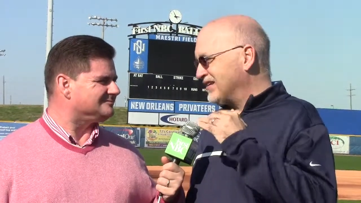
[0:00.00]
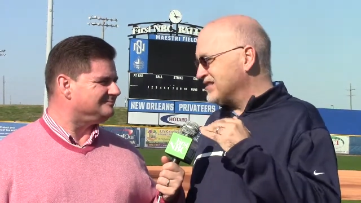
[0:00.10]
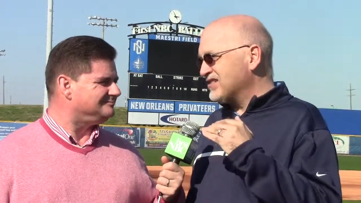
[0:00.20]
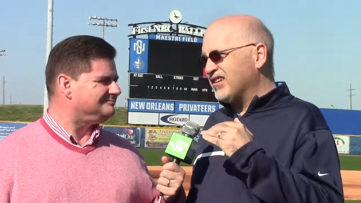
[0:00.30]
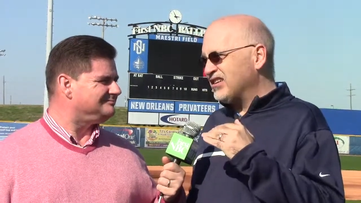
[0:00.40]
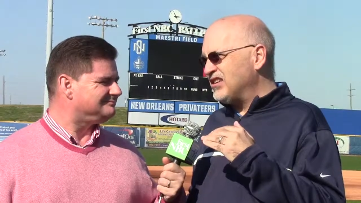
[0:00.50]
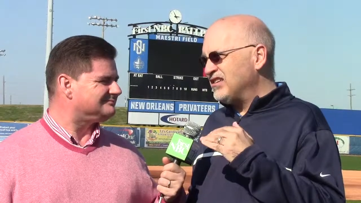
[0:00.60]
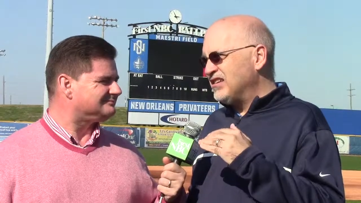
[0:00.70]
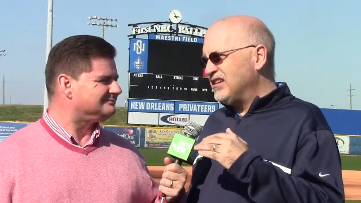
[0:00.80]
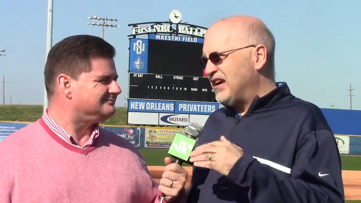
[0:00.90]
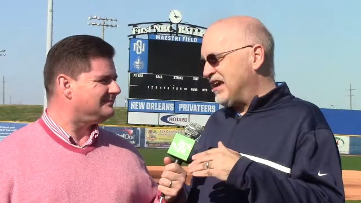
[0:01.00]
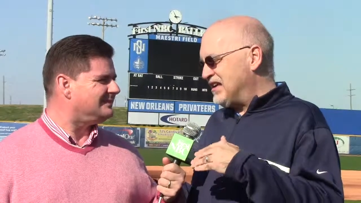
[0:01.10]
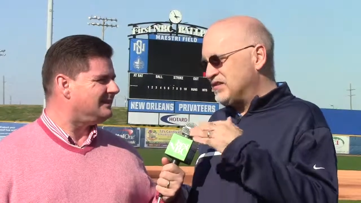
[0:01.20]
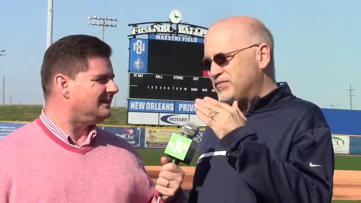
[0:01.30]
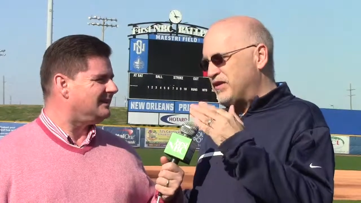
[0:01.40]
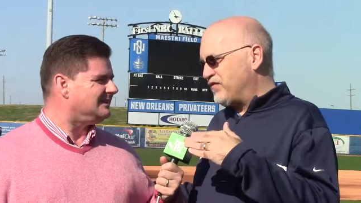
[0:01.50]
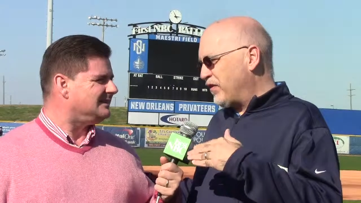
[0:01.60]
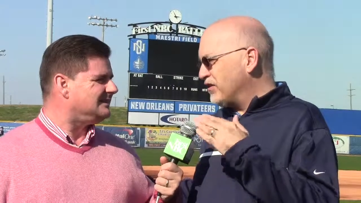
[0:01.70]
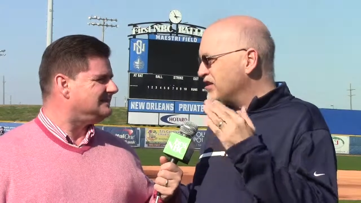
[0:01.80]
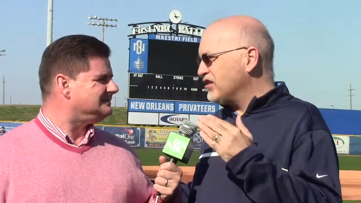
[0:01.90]
Speaker 1: Kentucky, it's been
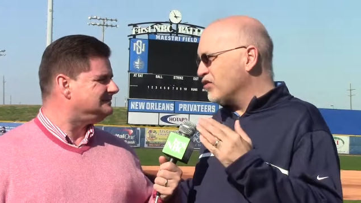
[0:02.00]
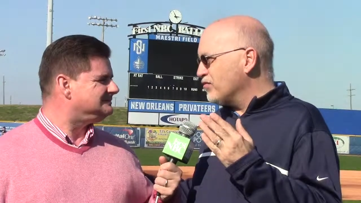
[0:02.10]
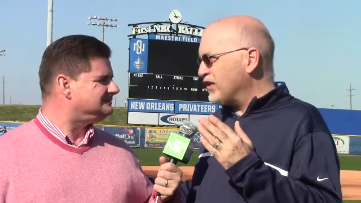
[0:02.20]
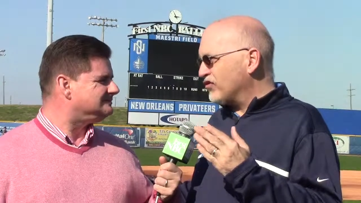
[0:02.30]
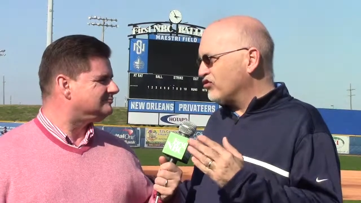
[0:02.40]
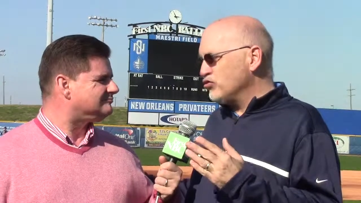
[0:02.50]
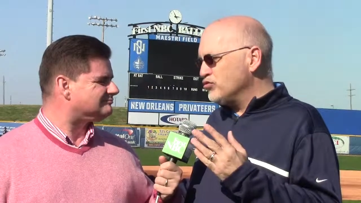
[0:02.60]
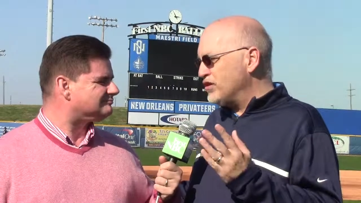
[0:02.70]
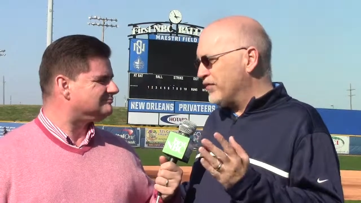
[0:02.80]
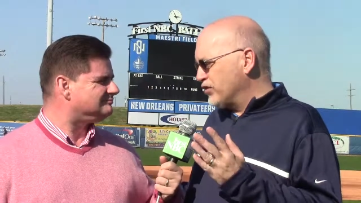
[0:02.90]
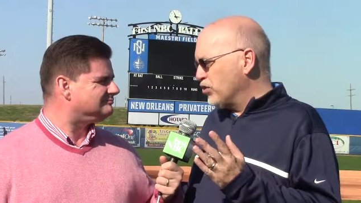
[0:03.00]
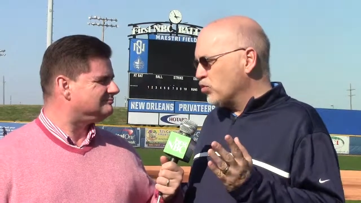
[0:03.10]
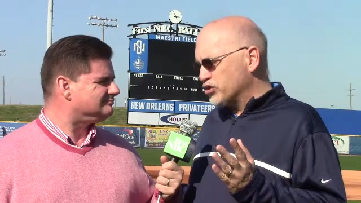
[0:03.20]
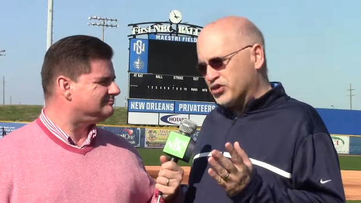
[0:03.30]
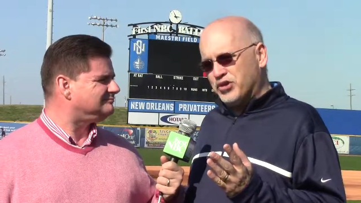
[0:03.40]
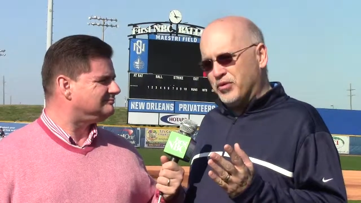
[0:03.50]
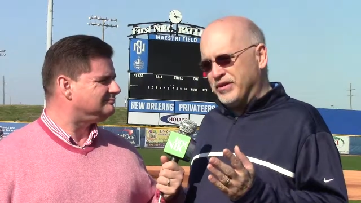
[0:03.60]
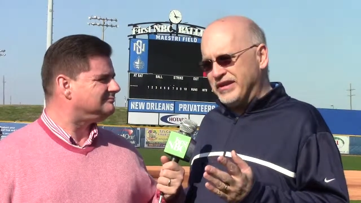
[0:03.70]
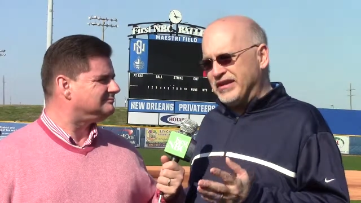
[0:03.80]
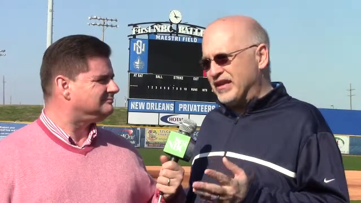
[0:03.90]
very hit or miss. So you never know what you're going
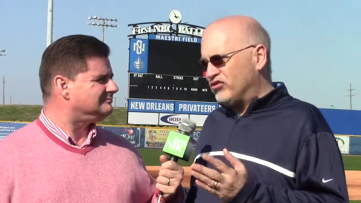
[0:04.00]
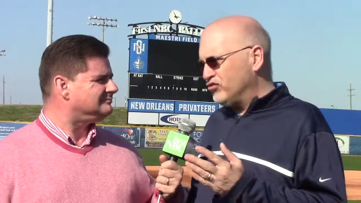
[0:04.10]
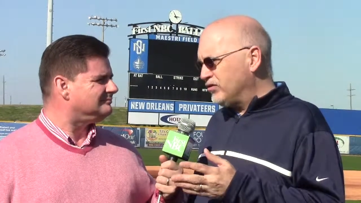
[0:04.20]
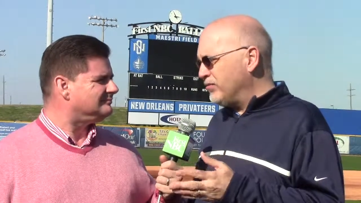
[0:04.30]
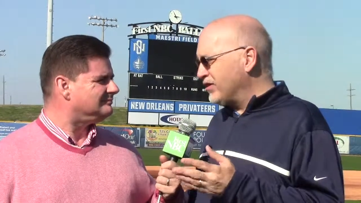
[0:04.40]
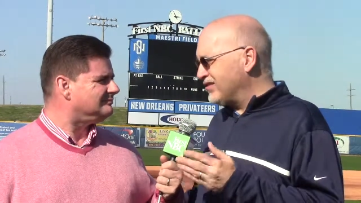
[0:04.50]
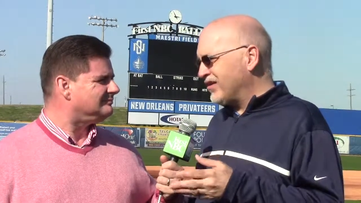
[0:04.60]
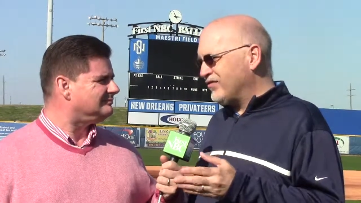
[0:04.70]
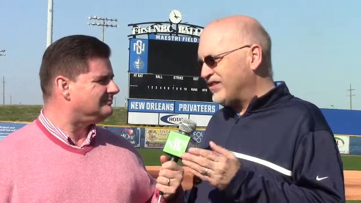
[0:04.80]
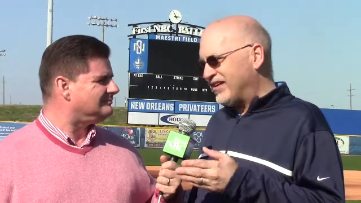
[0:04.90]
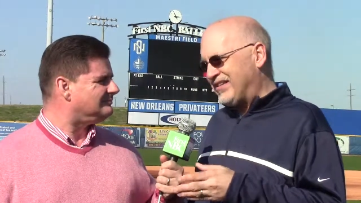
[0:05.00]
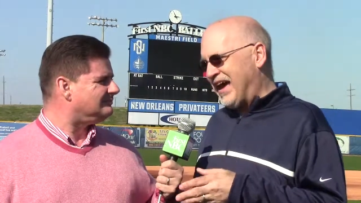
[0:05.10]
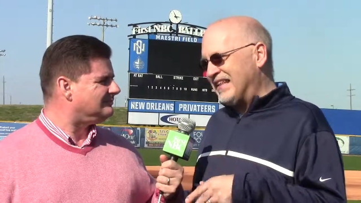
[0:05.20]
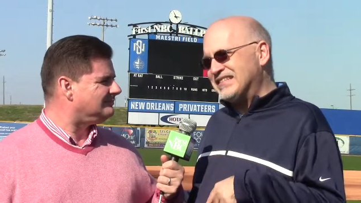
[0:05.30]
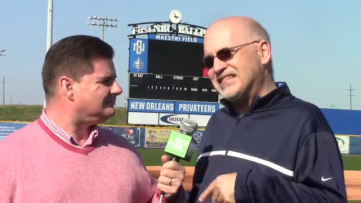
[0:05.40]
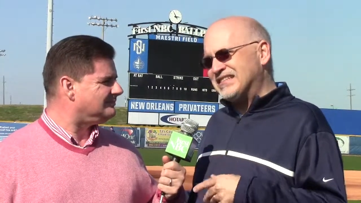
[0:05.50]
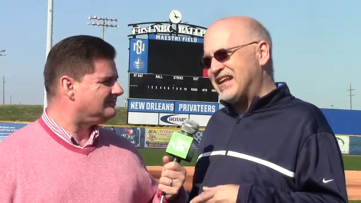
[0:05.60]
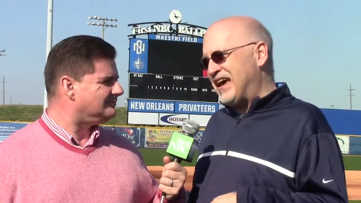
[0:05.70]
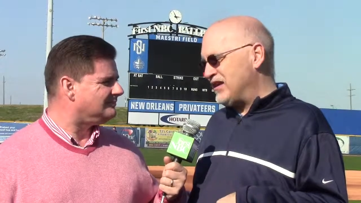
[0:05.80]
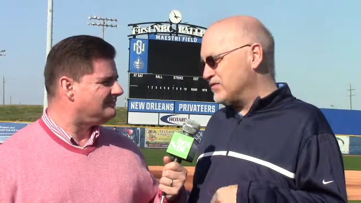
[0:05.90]
to get. Tulane with a tough test at
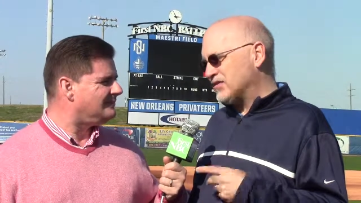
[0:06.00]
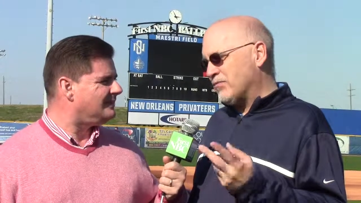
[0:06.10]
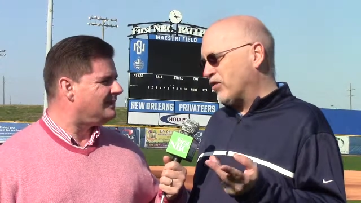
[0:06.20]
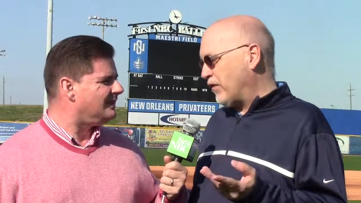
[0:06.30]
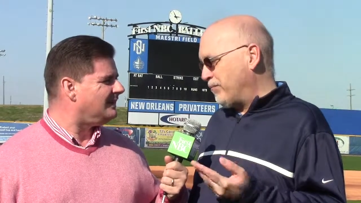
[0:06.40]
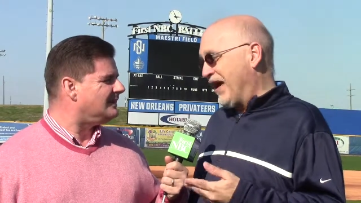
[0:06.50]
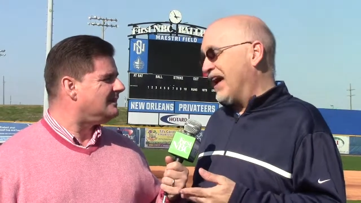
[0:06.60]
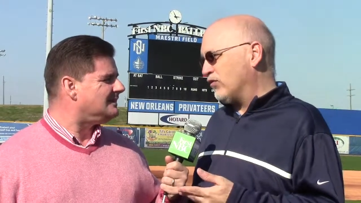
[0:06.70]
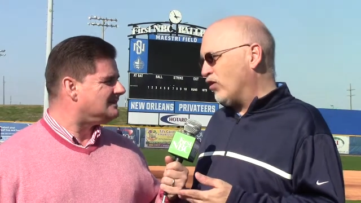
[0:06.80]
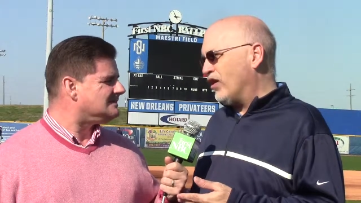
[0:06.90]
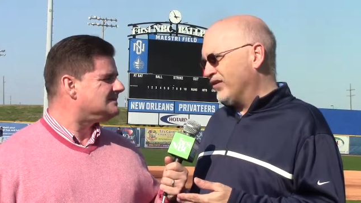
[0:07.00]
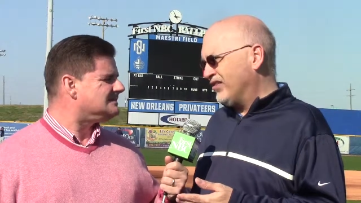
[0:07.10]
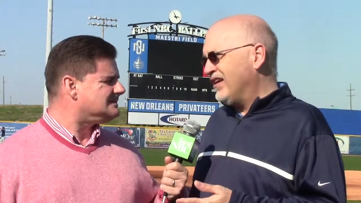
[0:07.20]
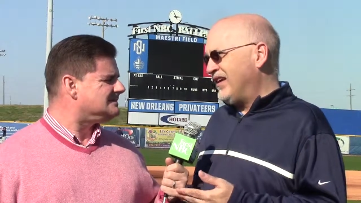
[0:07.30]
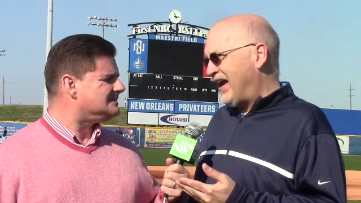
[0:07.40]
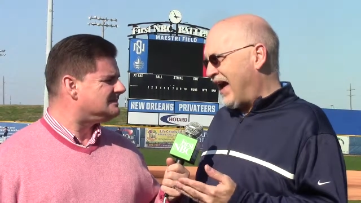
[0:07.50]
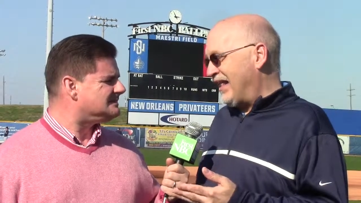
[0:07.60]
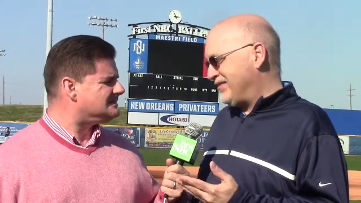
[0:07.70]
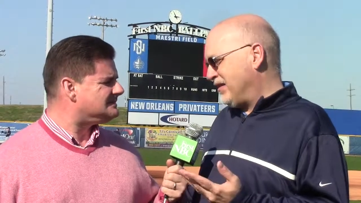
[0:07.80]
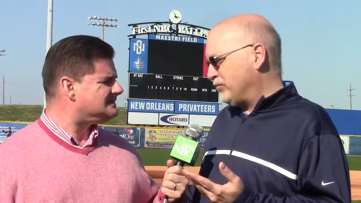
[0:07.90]
Cincinnati, who's coming off a bad loss at
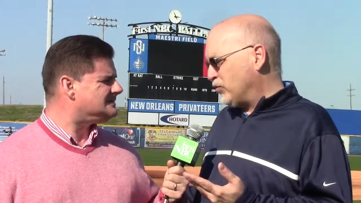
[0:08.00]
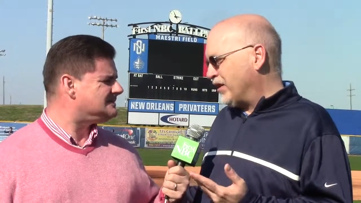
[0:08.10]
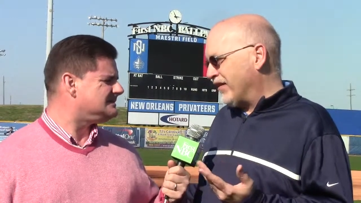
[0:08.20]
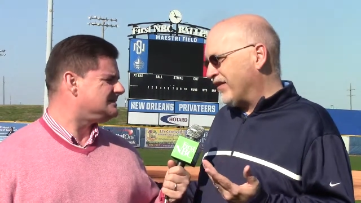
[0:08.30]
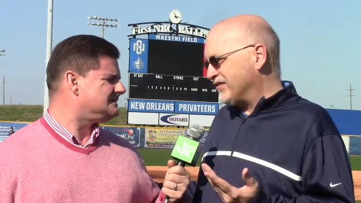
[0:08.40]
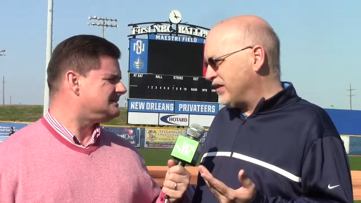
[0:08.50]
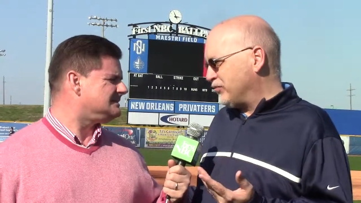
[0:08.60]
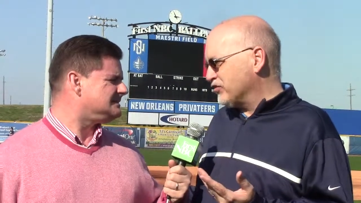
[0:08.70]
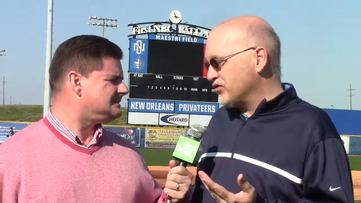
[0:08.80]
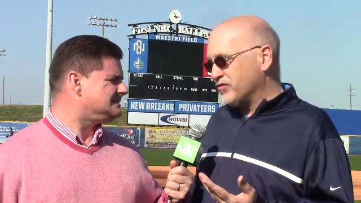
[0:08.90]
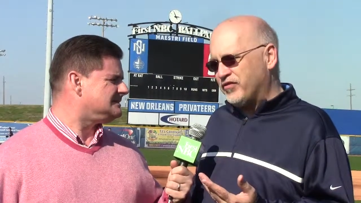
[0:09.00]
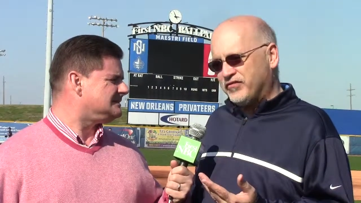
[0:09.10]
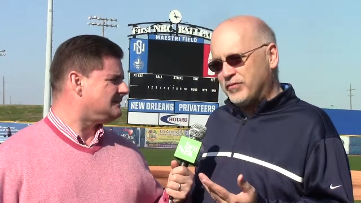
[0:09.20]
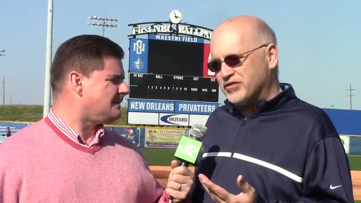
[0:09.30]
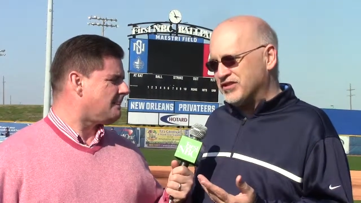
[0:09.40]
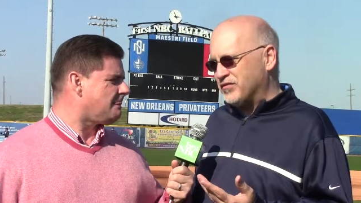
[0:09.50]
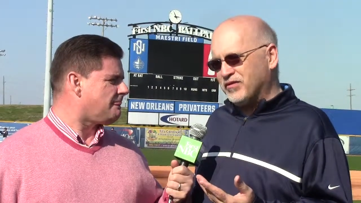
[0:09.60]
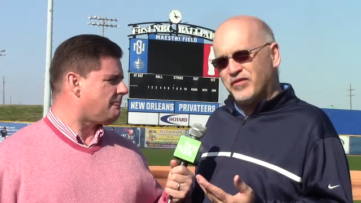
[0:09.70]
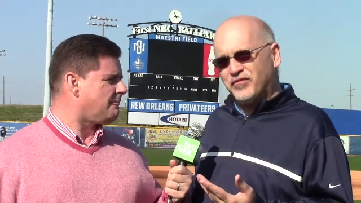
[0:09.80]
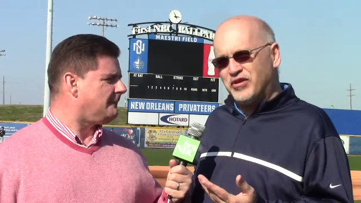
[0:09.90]
Temple when they allow Temple to shoot 50% from the
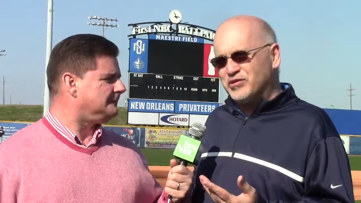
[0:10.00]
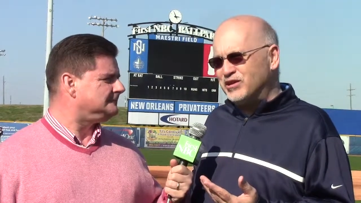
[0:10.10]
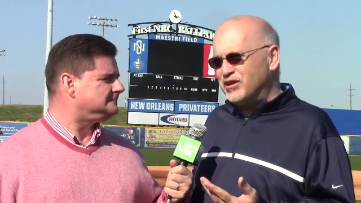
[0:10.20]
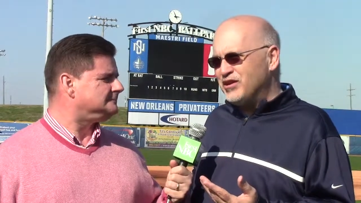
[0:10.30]
field.